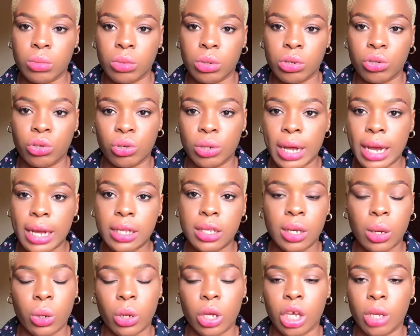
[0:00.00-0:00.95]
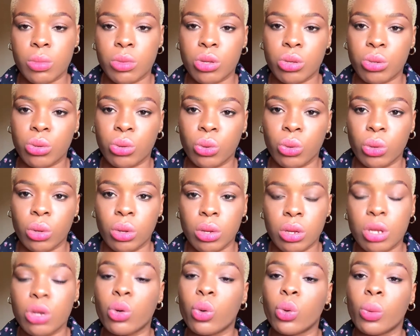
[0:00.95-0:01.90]
Should I tell him to,
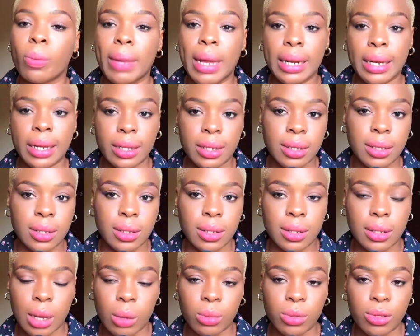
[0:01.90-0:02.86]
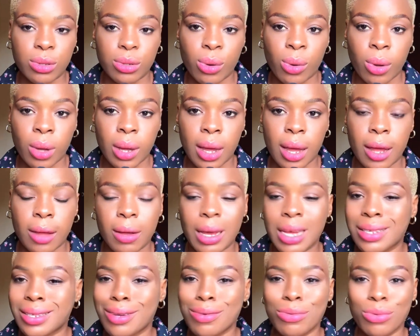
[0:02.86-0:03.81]
mail it down to Oka?
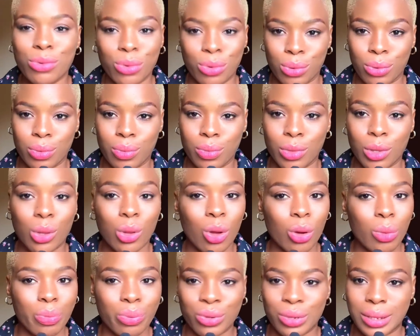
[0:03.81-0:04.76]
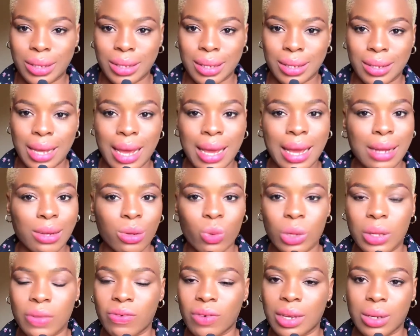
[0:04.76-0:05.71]
I said, no, long process. I cannot
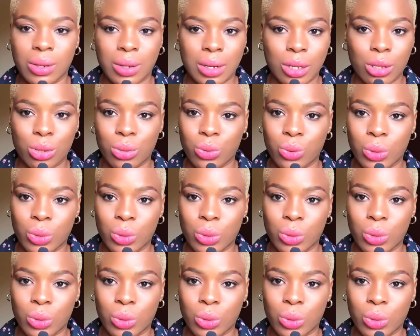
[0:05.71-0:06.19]
wait for another 2